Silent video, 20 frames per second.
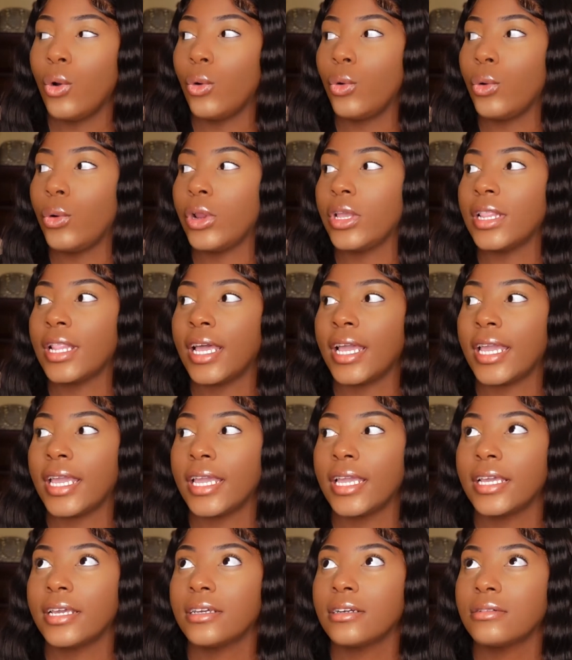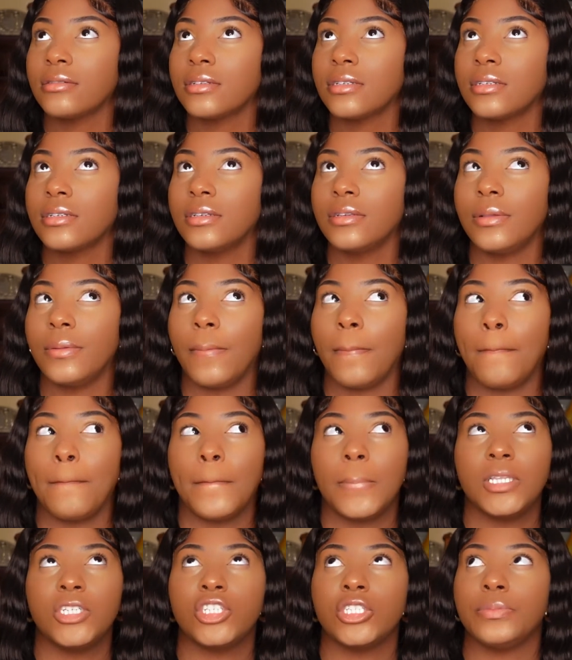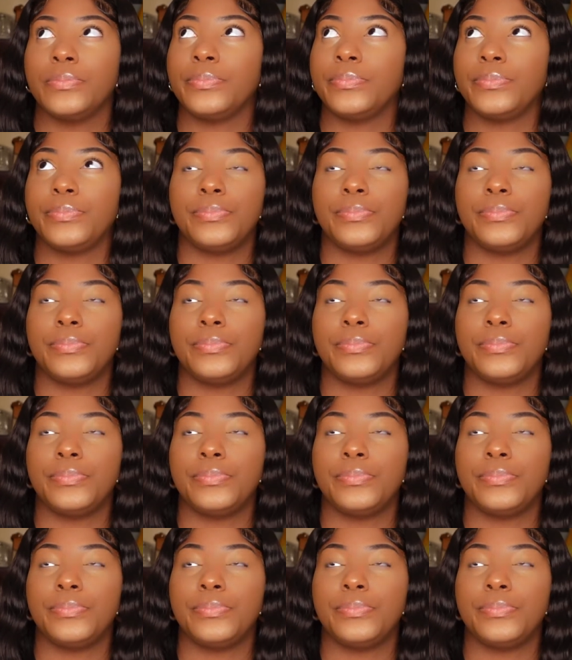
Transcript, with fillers: or like just